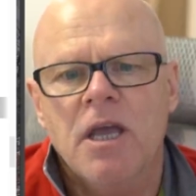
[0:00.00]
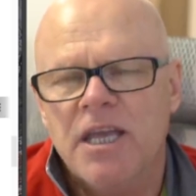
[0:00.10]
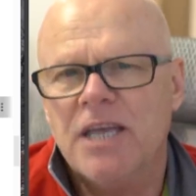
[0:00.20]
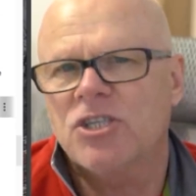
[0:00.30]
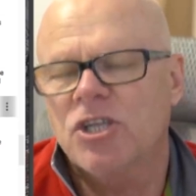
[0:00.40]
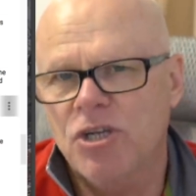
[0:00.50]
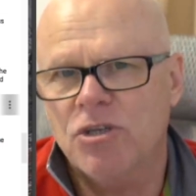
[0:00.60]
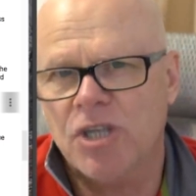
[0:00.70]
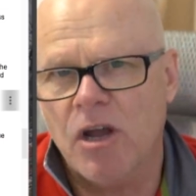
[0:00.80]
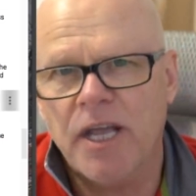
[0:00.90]
Yes, the new
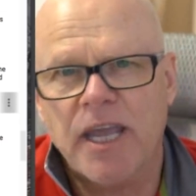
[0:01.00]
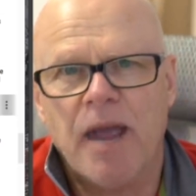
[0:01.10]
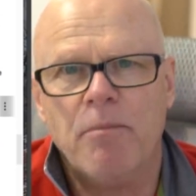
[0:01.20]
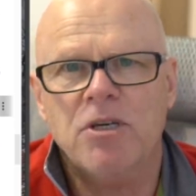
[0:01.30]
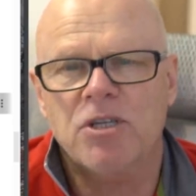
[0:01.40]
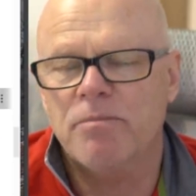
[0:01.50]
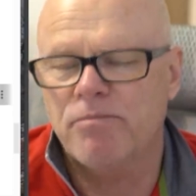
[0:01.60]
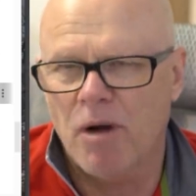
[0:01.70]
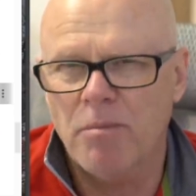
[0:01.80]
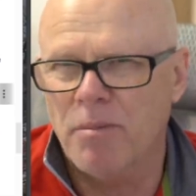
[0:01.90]
Sony cameras are
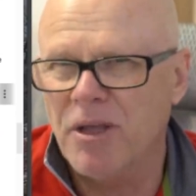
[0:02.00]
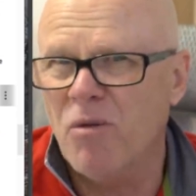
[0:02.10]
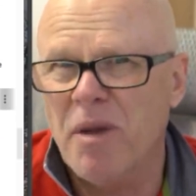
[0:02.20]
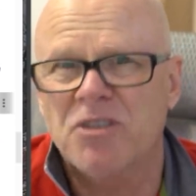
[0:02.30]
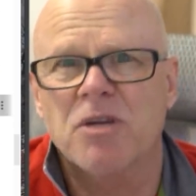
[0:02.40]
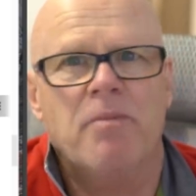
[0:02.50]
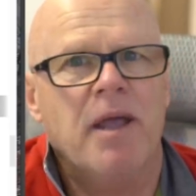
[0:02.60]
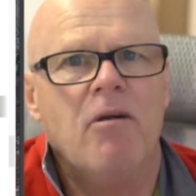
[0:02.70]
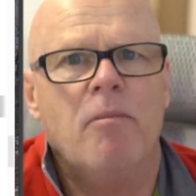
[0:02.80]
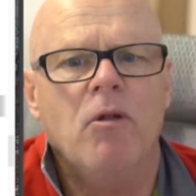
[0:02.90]
probably almost
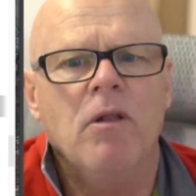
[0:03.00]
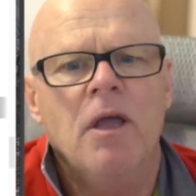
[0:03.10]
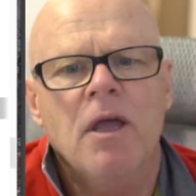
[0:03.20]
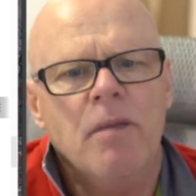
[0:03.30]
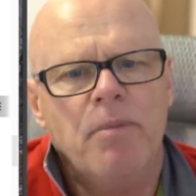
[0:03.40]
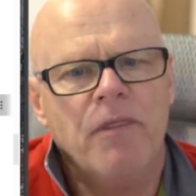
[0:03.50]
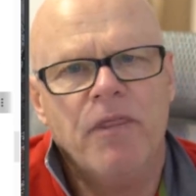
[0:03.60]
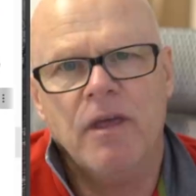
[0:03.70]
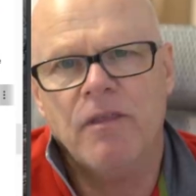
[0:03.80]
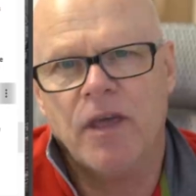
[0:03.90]
comparable, but
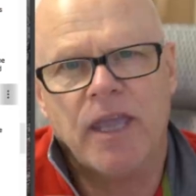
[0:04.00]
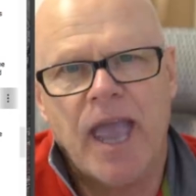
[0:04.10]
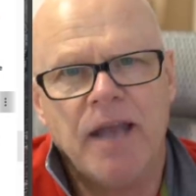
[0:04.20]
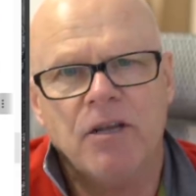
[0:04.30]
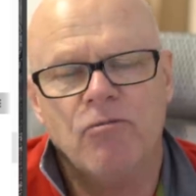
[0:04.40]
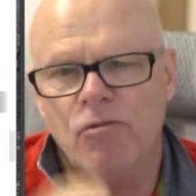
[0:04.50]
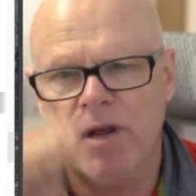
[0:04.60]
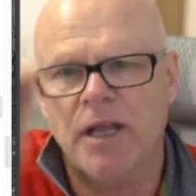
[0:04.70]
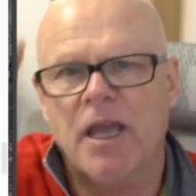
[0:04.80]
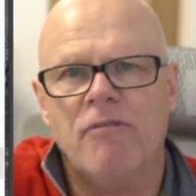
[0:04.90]
the Canon
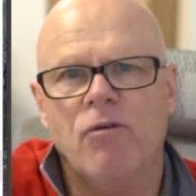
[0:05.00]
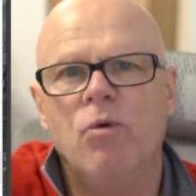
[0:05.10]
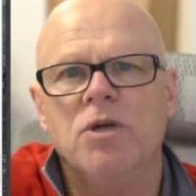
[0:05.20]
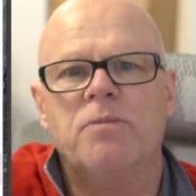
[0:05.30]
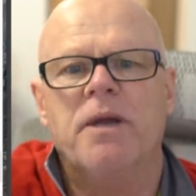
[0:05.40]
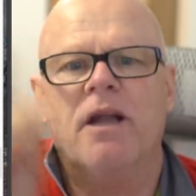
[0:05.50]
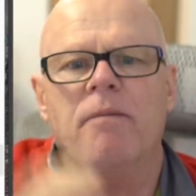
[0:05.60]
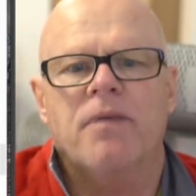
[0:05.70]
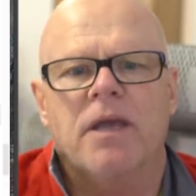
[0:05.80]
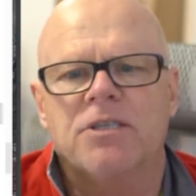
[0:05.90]
really have always been
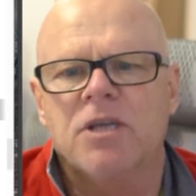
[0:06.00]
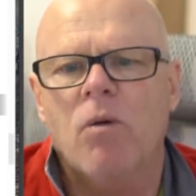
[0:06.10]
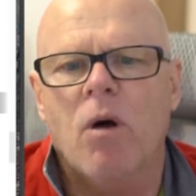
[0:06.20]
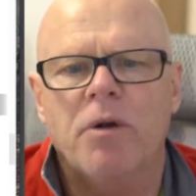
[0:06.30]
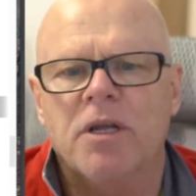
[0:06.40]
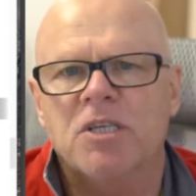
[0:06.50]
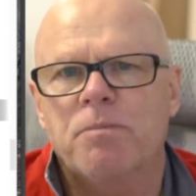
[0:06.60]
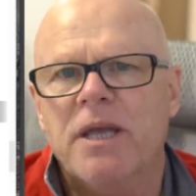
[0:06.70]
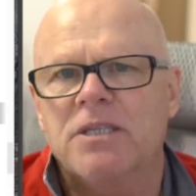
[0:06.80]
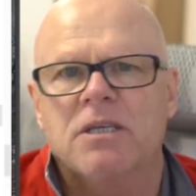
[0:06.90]
up there. So I would
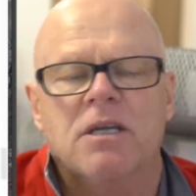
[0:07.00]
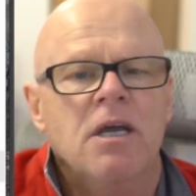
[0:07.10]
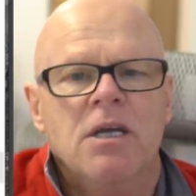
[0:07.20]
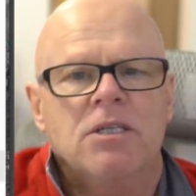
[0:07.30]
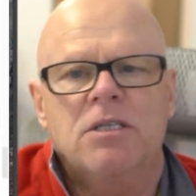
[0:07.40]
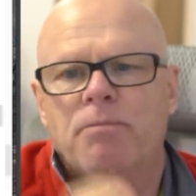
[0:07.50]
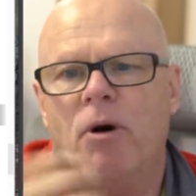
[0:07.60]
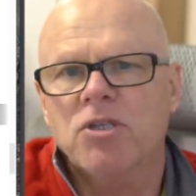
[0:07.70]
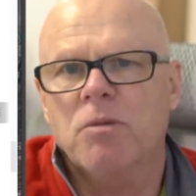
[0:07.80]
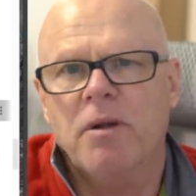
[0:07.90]
expect it to
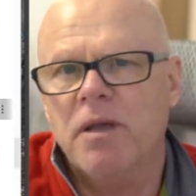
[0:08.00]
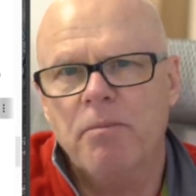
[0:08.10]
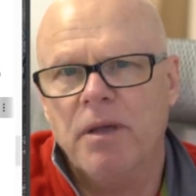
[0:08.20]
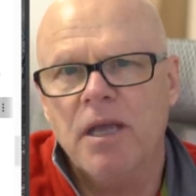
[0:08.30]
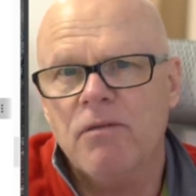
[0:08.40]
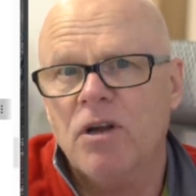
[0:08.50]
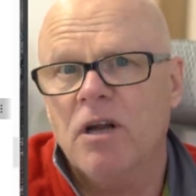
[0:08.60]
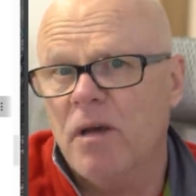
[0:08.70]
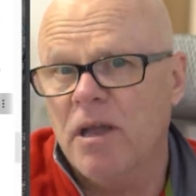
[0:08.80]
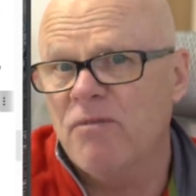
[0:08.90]
possibly be
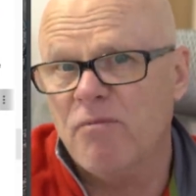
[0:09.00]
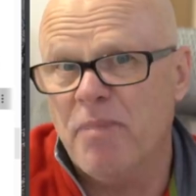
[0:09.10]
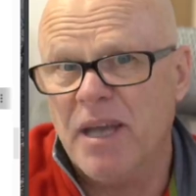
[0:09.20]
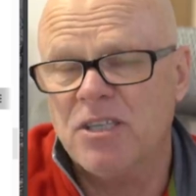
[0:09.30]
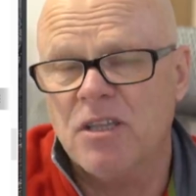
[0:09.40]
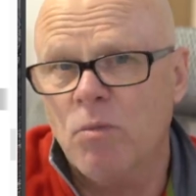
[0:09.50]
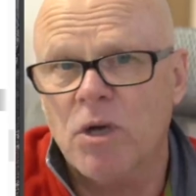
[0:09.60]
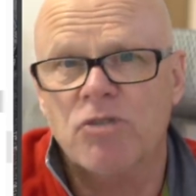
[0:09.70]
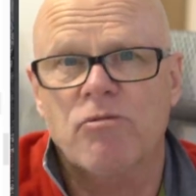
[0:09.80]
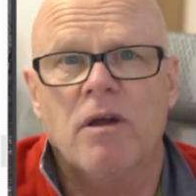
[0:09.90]
even better than
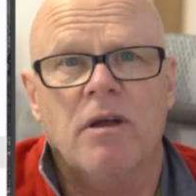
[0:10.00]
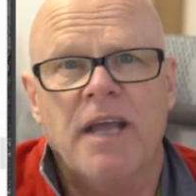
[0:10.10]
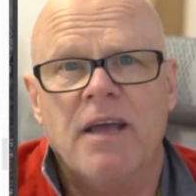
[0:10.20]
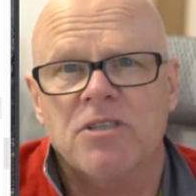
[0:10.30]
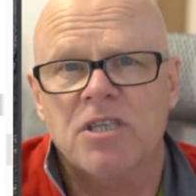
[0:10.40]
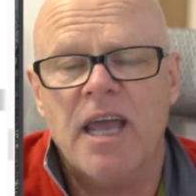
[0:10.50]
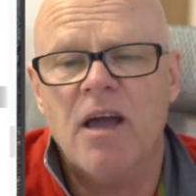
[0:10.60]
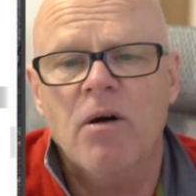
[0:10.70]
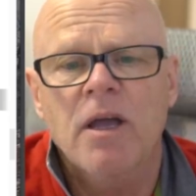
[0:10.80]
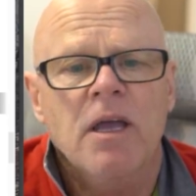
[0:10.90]
what's announced
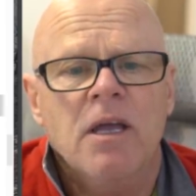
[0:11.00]
now.